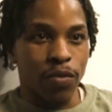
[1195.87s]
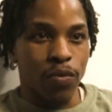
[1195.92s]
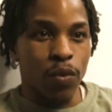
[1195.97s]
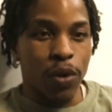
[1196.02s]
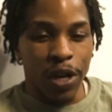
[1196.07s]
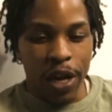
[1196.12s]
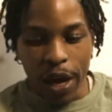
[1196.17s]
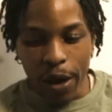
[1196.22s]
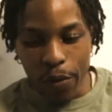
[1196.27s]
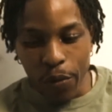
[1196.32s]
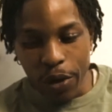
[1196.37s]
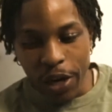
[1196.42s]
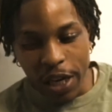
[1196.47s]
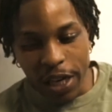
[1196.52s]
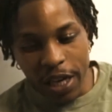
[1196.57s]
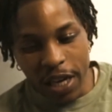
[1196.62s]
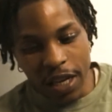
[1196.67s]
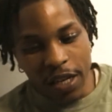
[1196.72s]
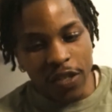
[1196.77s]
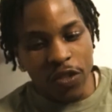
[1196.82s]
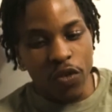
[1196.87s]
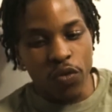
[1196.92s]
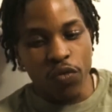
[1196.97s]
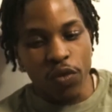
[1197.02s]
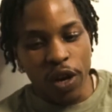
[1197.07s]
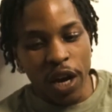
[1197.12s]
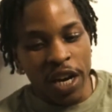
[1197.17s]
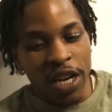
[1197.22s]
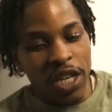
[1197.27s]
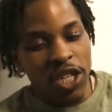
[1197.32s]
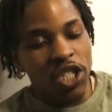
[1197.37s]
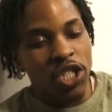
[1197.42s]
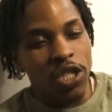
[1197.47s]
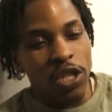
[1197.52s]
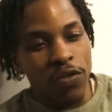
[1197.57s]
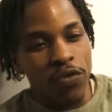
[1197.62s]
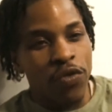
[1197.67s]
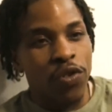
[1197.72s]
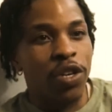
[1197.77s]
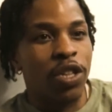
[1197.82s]
When a kid is
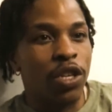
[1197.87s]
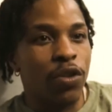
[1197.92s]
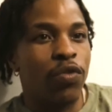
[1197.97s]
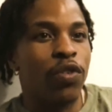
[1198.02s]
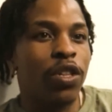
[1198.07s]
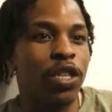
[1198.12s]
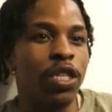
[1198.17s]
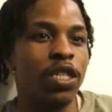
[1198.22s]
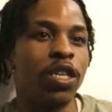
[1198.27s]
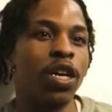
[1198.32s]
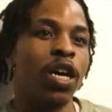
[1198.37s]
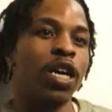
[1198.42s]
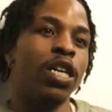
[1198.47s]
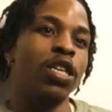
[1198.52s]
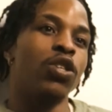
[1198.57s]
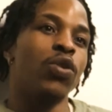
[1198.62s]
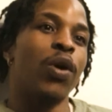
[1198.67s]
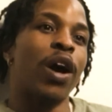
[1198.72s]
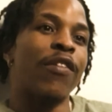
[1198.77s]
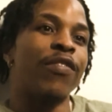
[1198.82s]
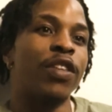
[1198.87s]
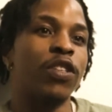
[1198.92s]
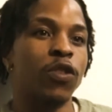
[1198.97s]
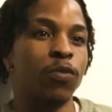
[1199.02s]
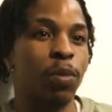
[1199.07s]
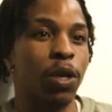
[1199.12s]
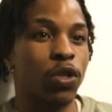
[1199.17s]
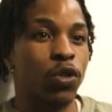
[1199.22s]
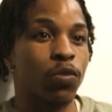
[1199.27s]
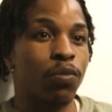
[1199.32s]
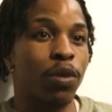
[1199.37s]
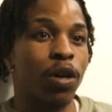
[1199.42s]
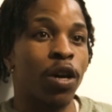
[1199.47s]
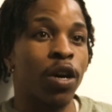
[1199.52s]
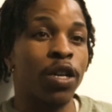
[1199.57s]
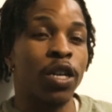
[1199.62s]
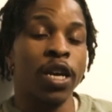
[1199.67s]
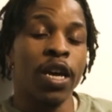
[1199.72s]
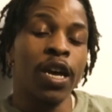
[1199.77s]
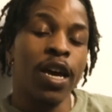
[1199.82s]
initially really, really young, and you have this special
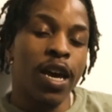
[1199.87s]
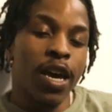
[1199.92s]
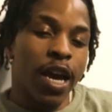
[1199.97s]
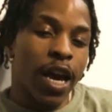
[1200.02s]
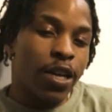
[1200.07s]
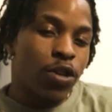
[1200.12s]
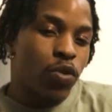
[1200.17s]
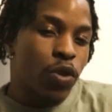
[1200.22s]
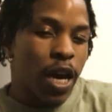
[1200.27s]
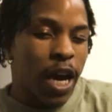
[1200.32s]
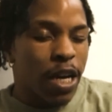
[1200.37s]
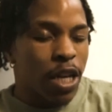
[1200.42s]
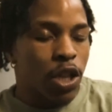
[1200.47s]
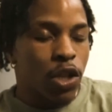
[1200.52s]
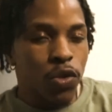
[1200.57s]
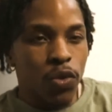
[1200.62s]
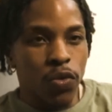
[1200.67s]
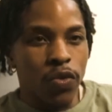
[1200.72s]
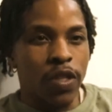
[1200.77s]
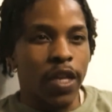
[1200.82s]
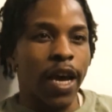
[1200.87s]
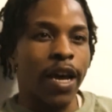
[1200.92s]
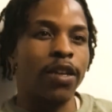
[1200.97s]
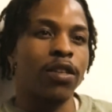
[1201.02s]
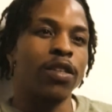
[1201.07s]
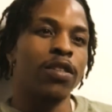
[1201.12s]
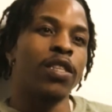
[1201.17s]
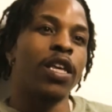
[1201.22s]
bond, and you kind of lose that.